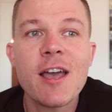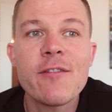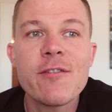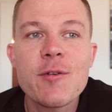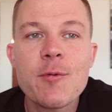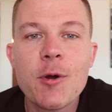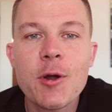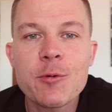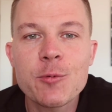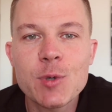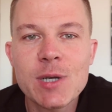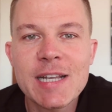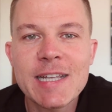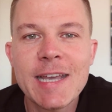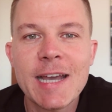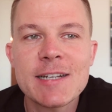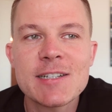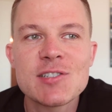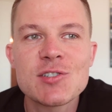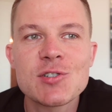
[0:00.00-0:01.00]
everyone will
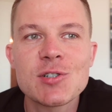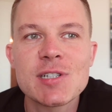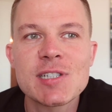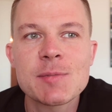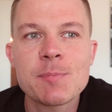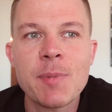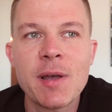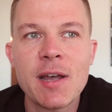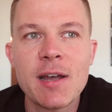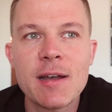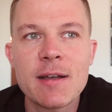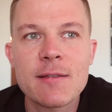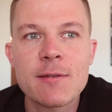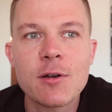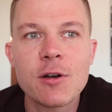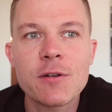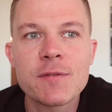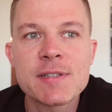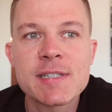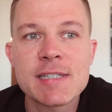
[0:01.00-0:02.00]
get into this path
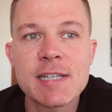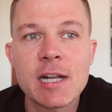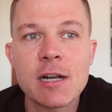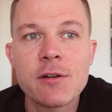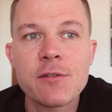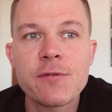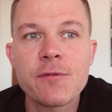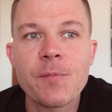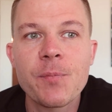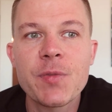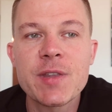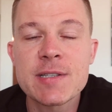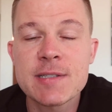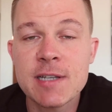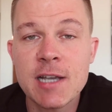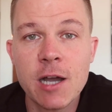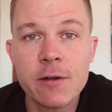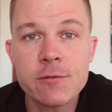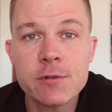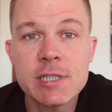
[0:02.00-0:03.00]
of
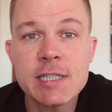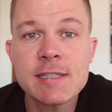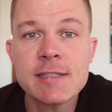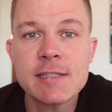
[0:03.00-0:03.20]
self-discovery,